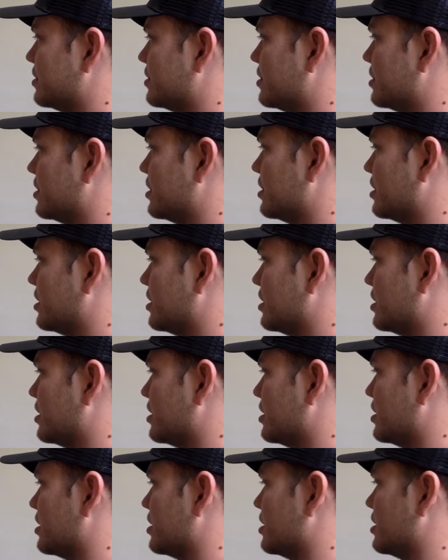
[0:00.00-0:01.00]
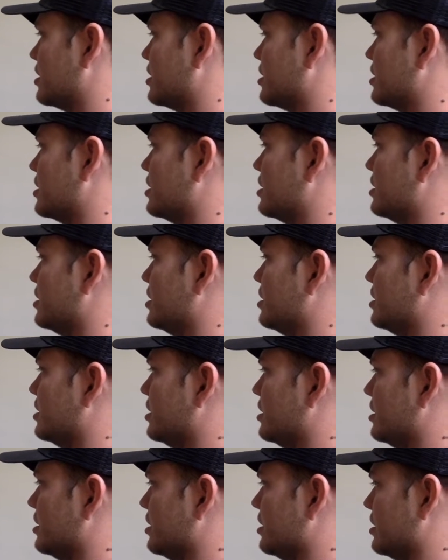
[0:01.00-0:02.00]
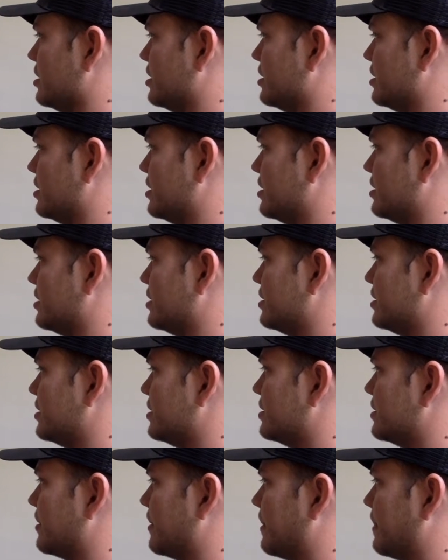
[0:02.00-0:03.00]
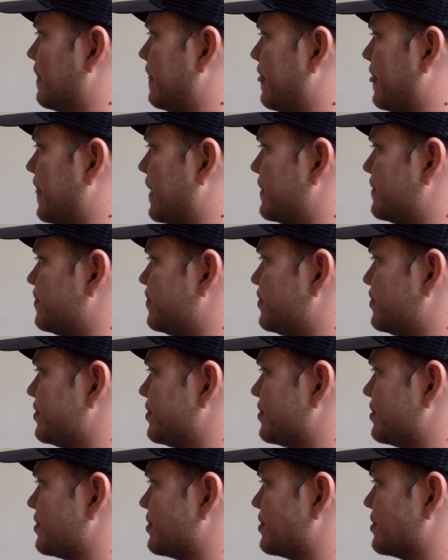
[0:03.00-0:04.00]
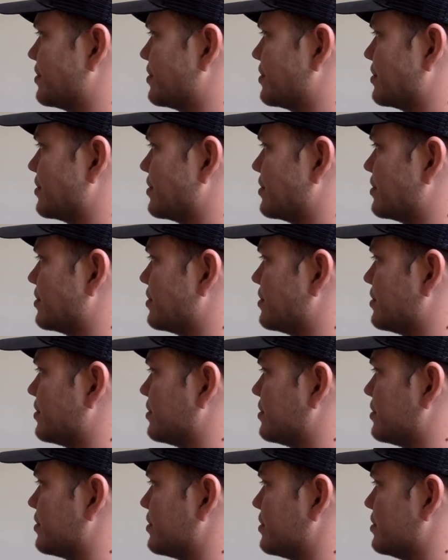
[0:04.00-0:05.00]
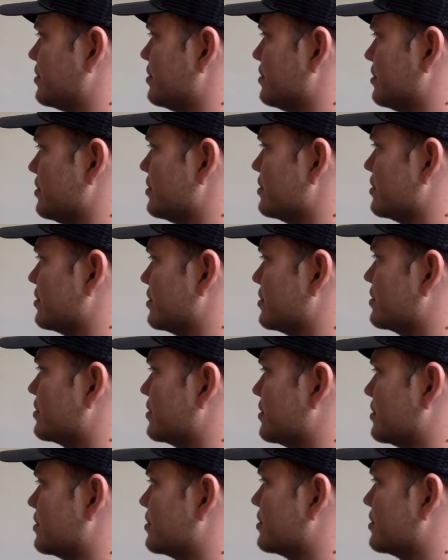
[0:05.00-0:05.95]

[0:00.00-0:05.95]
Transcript: No words are spoken by the person on screen.